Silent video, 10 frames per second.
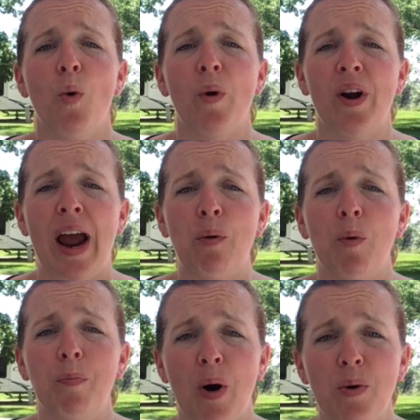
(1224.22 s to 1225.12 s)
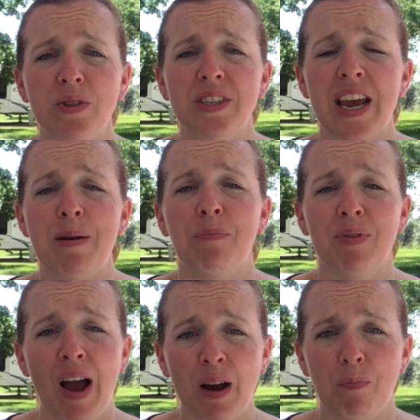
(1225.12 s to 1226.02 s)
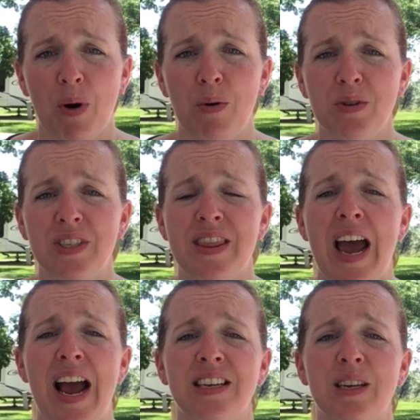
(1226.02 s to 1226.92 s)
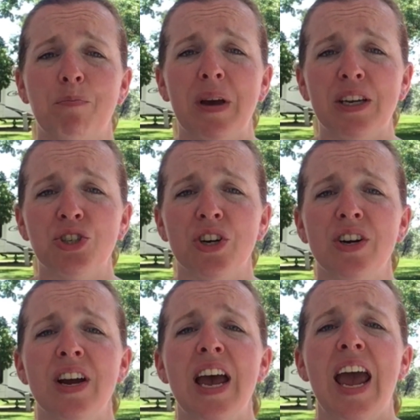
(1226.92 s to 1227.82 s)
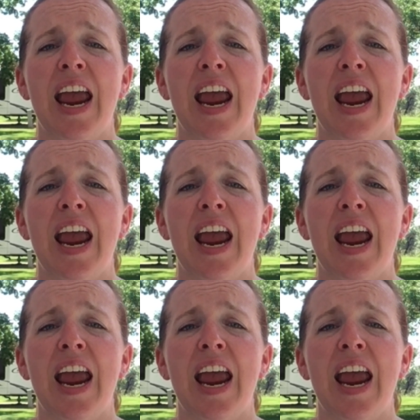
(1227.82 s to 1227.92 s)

where I will post a blog post that has a picture